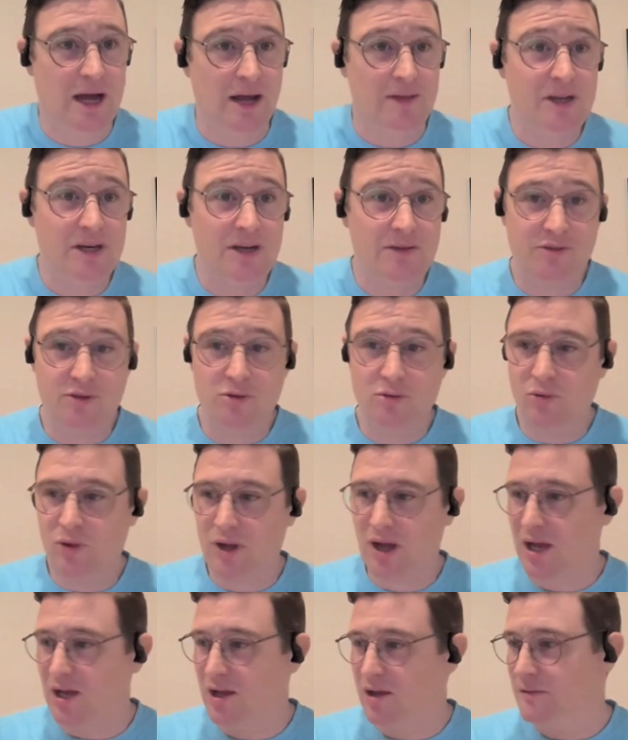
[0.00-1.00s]
And then if you
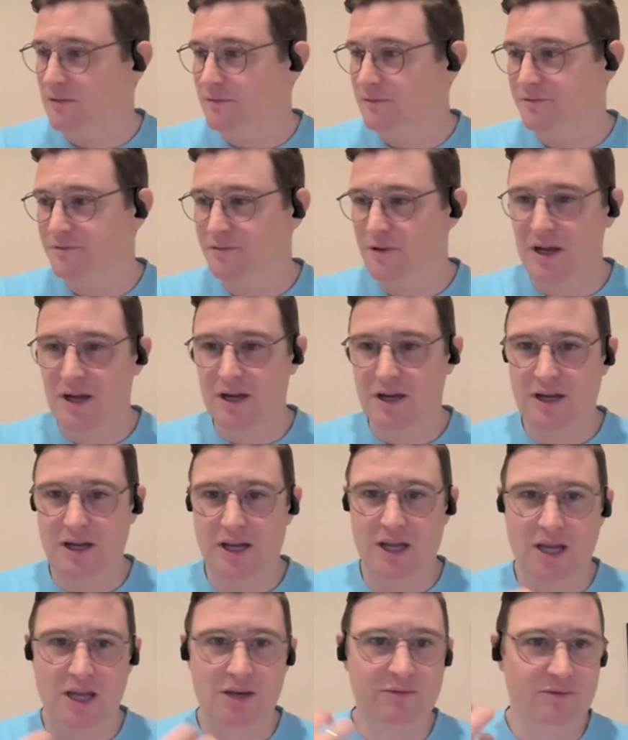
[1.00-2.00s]
have
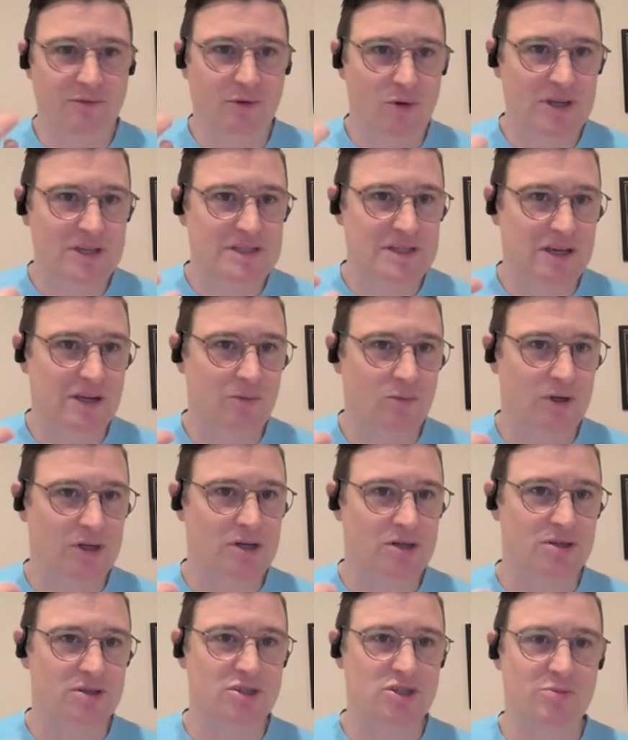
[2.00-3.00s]
invoicing
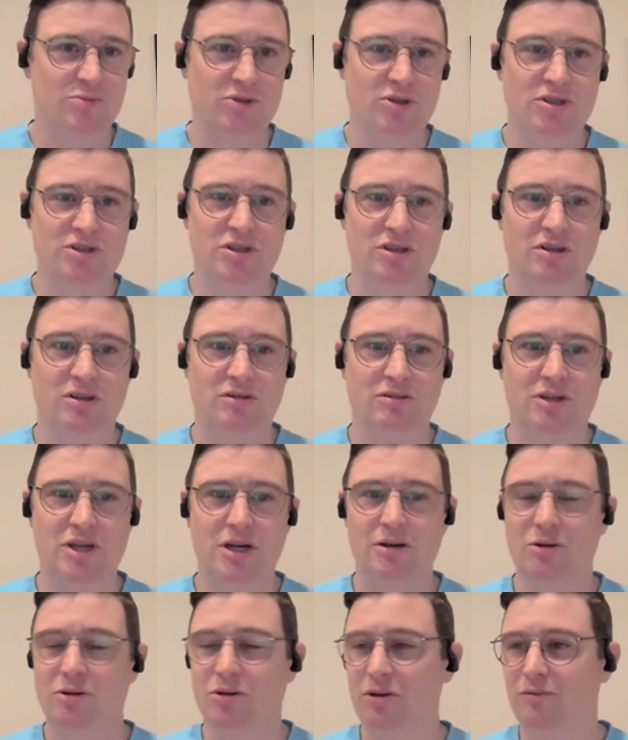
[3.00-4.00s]
with customers and
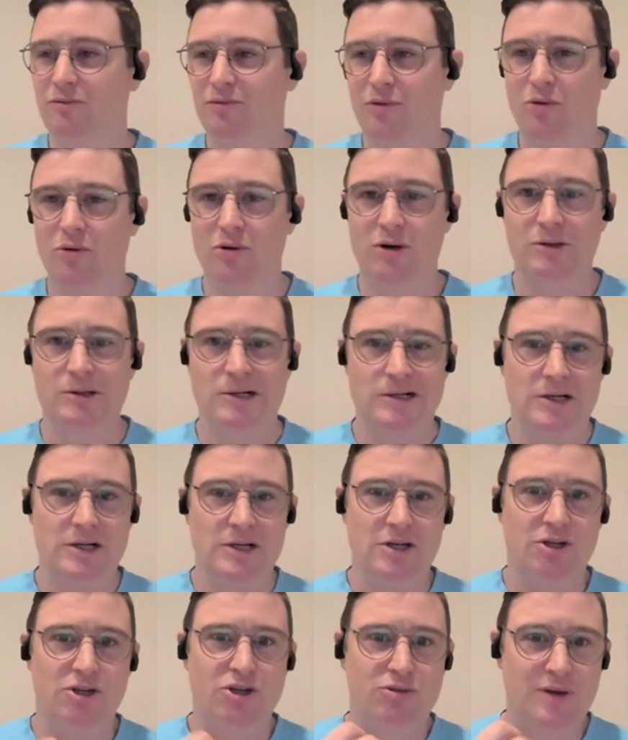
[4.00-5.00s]
they're looking for
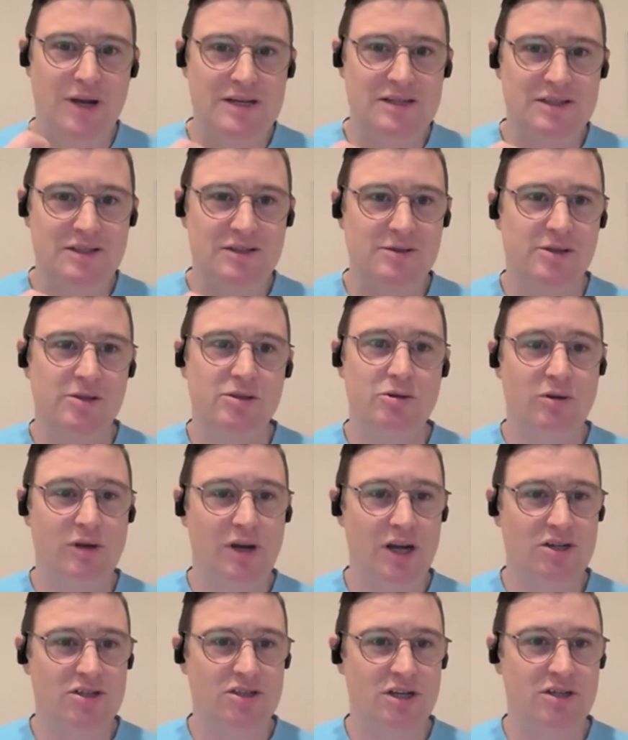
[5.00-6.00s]
credit, you
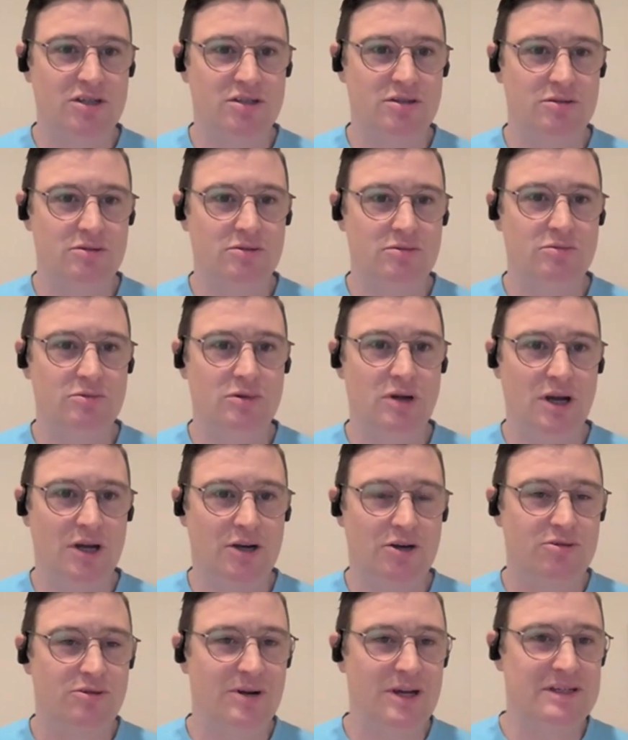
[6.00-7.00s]
can actually
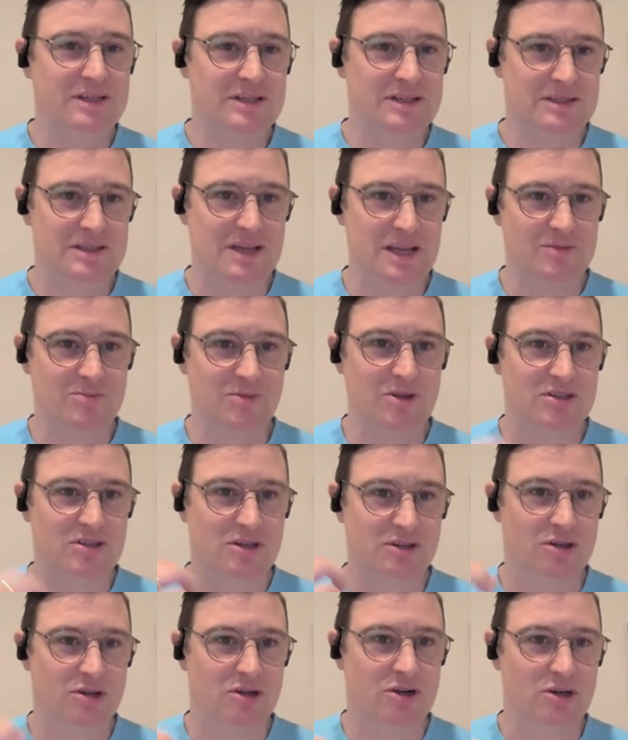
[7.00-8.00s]
do credit assessments
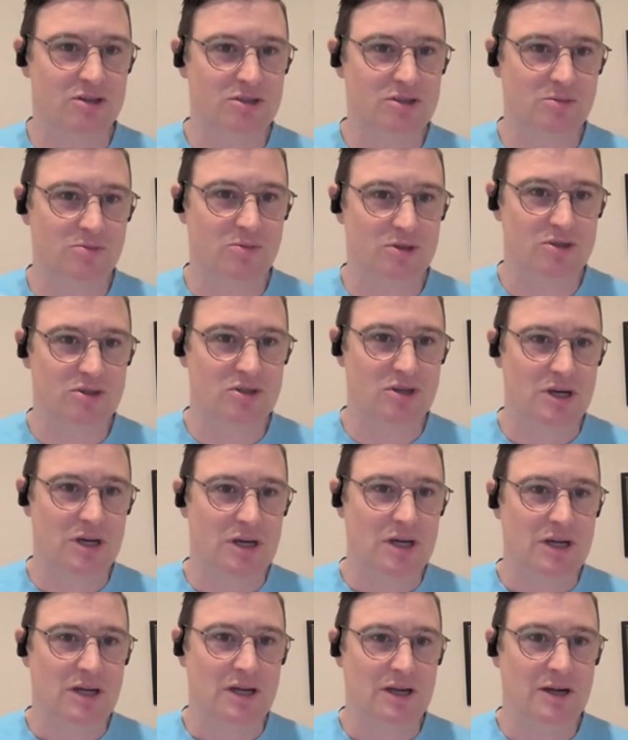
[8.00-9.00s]
on your customers
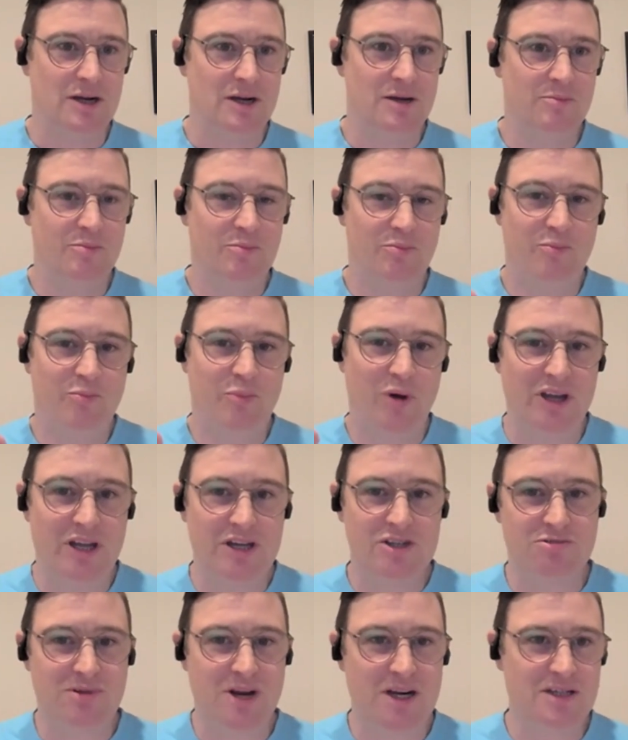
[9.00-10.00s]
by
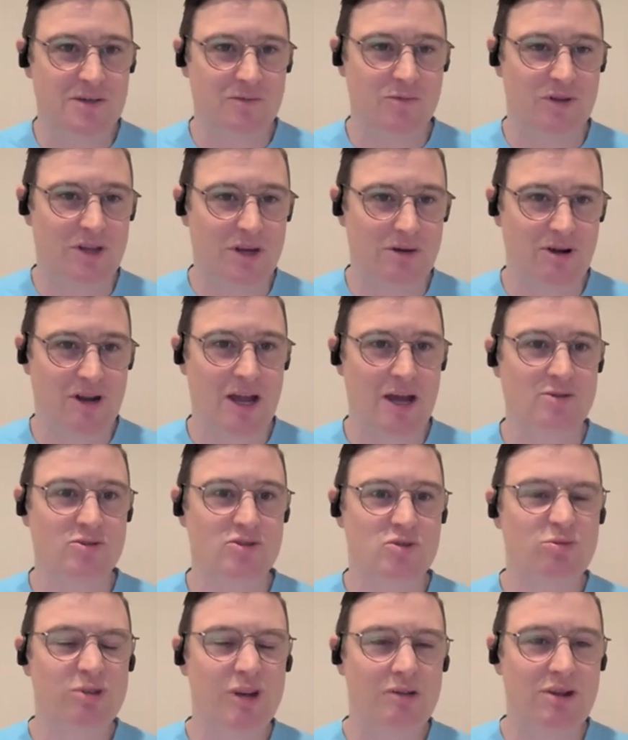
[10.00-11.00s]
interacting with their
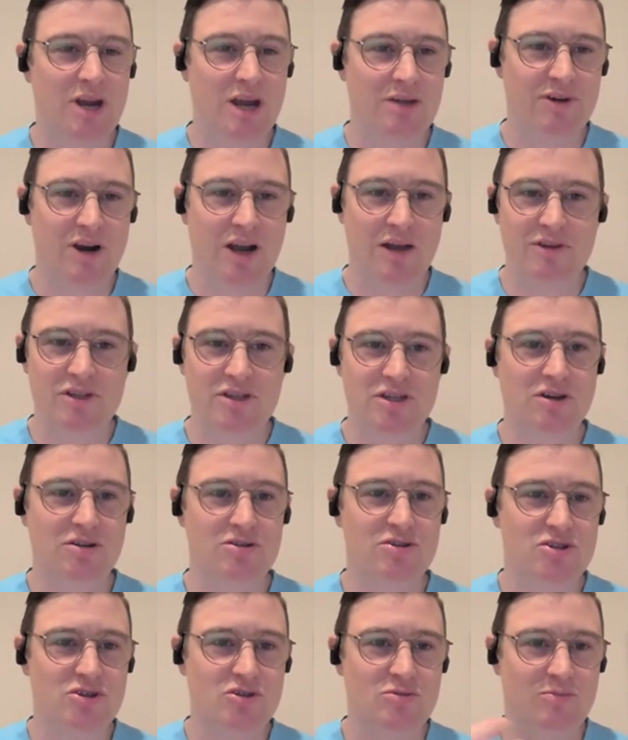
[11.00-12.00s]
accounts without ever having to
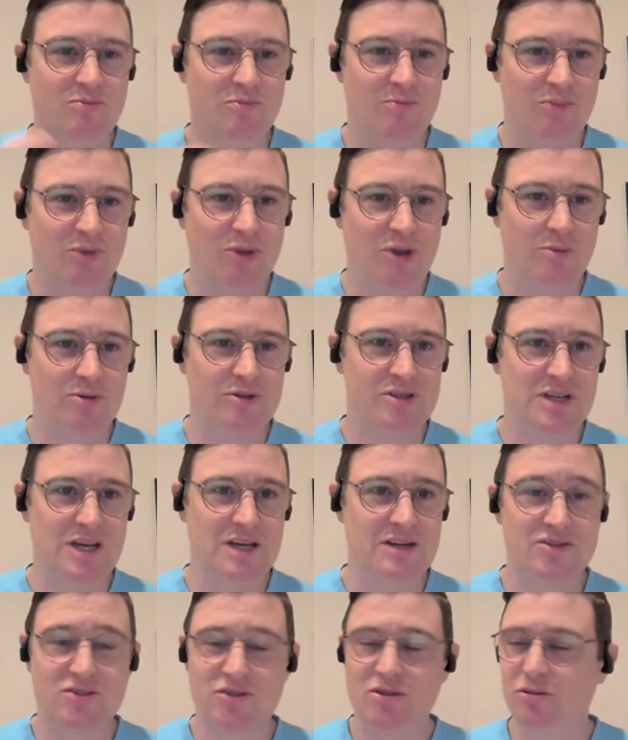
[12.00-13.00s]
consume their
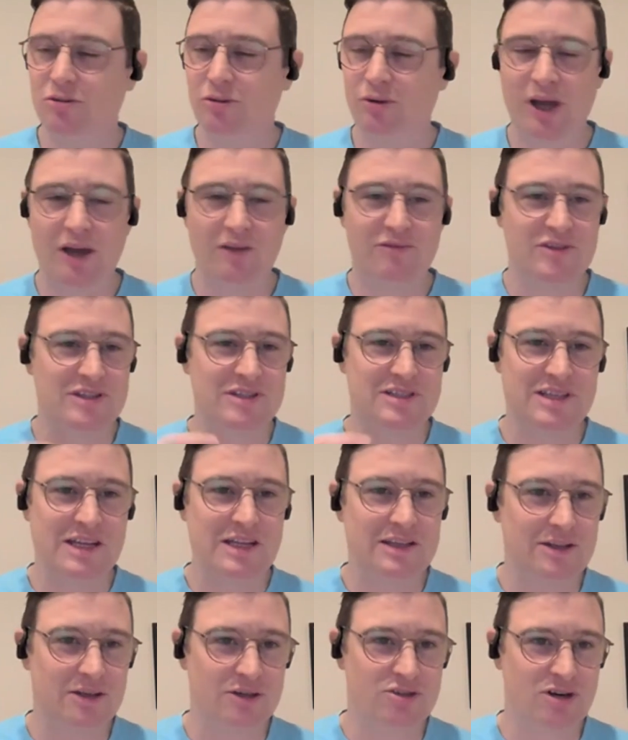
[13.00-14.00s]
data. So you don't have to
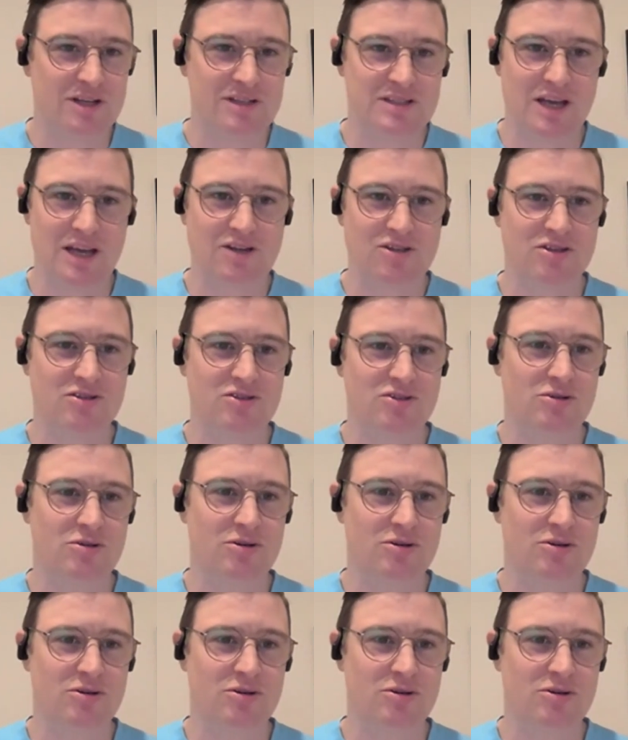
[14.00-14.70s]
see their transactions.